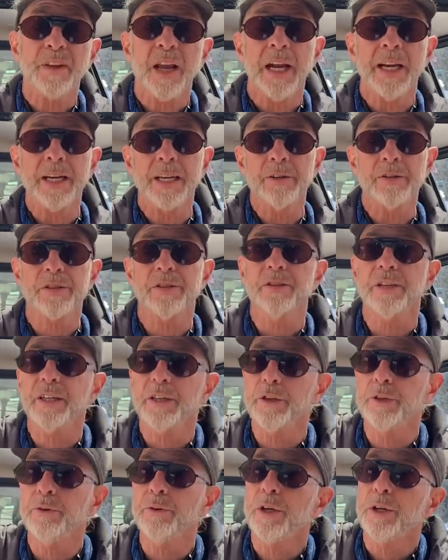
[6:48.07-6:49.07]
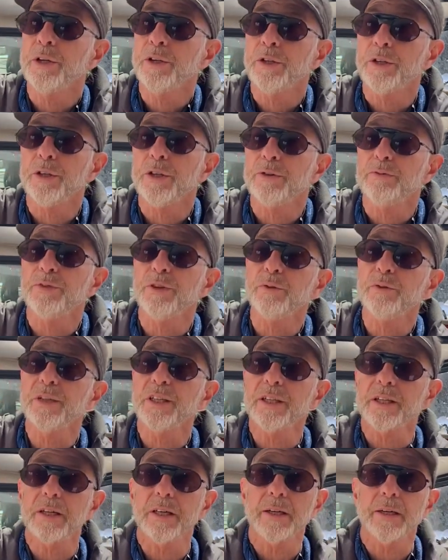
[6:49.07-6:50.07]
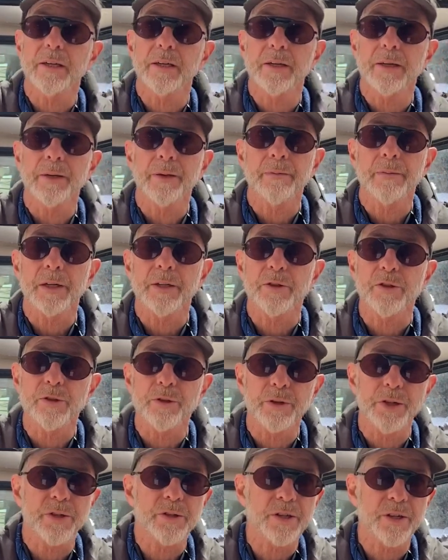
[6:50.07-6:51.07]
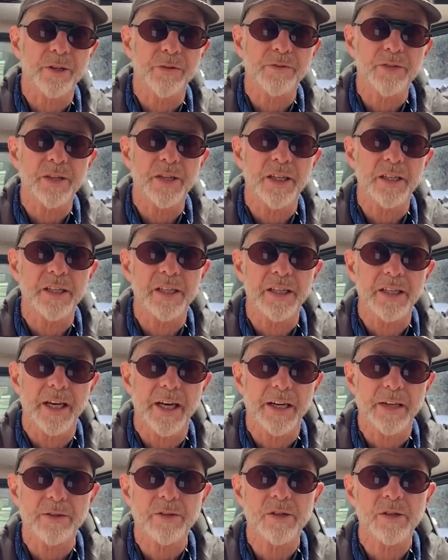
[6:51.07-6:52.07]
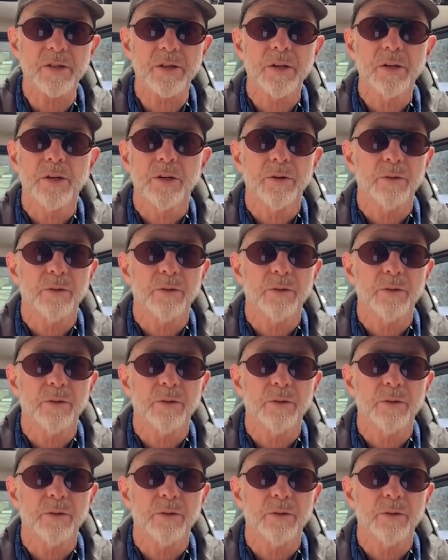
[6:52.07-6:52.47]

And here's the thing, if you did a do-it-yourself TTS